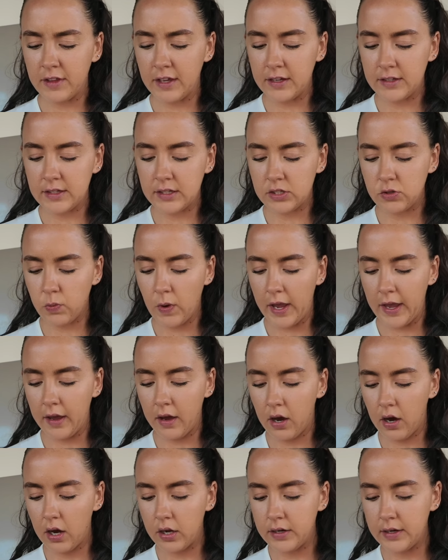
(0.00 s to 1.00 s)
thinks it's way
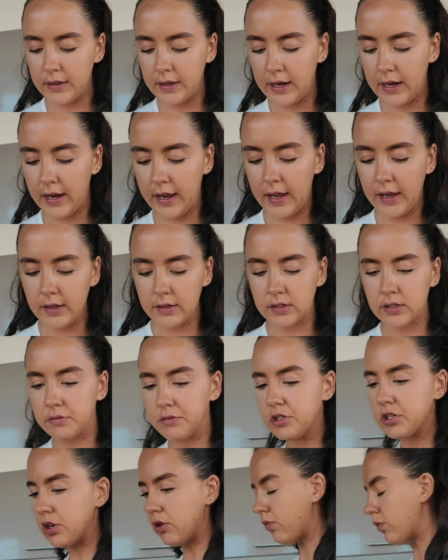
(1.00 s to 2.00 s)
harder than it is. So I'm
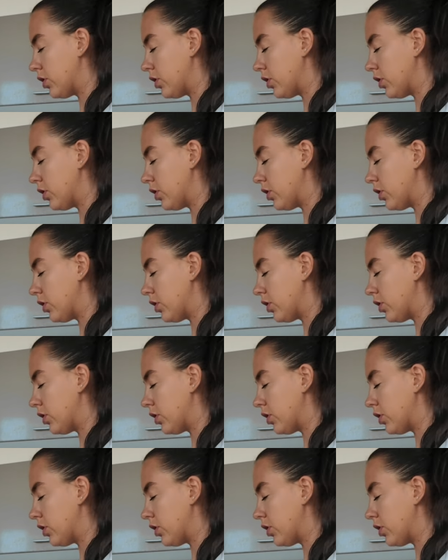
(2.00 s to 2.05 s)
just gonna